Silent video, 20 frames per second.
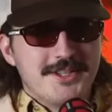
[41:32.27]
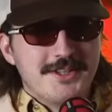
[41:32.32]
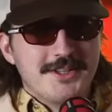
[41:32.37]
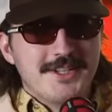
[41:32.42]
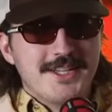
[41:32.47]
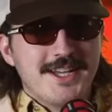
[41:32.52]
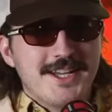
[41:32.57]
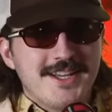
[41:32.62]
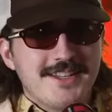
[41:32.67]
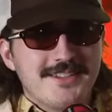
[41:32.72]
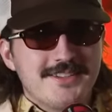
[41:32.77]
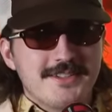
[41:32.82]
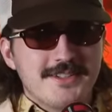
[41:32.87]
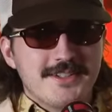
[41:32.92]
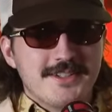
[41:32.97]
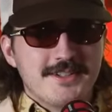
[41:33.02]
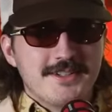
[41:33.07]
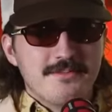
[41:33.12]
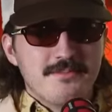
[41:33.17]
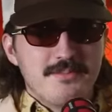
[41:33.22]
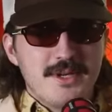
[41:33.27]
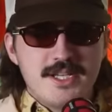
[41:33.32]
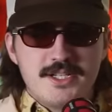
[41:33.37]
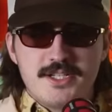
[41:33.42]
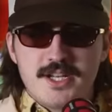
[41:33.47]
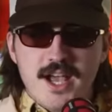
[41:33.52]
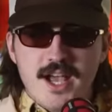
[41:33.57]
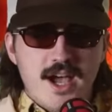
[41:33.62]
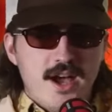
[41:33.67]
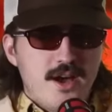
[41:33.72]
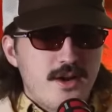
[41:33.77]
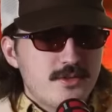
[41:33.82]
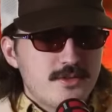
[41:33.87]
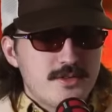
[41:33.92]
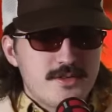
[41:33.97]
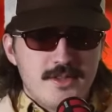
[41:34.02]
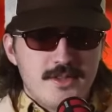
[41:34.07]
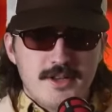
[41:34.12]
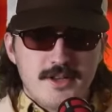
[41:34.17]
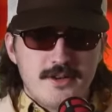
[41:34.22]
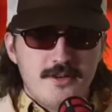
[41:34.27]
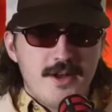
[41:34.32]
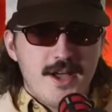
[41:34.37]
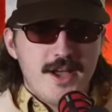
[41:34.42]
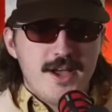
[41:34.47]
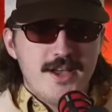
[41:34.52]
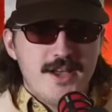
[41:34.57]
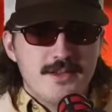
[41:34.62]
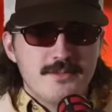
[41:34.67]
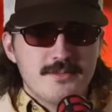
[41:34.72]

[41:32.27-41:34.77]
Yeah, it's a lot of it Beach keeps, House, a lot of Grimes.